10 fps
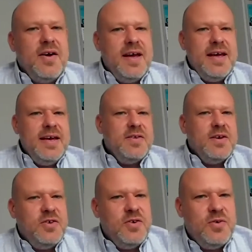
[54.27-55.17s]
I hear
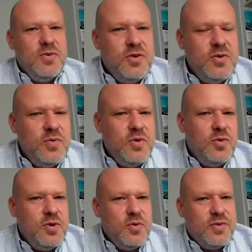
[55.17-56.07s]
that you
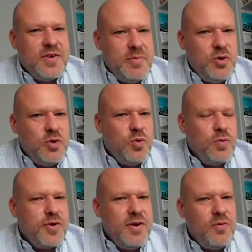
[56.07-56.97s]
and your team, you
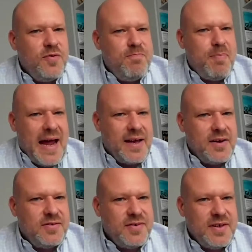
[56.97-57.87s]
cooperate a lot with
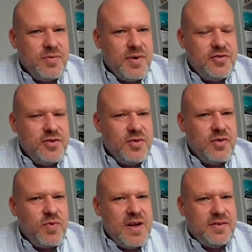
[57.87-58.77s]
banks in the region on the
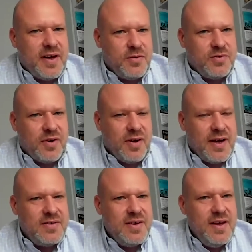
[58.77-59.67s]
retail
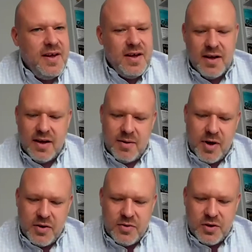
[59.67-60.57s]
side.
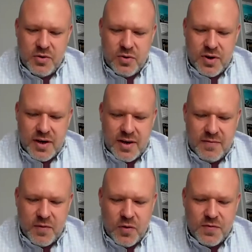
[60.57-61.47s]
I know that you're
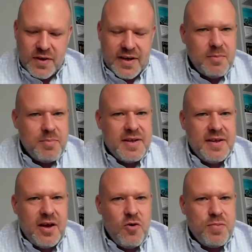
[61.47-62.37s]
involved a little bit in
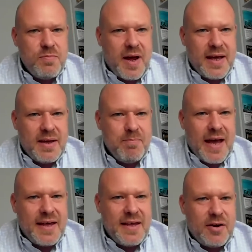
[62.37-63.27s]
the open
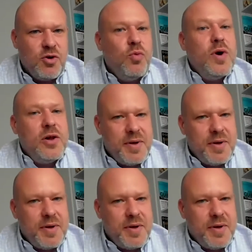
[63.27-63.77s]
banking area, or will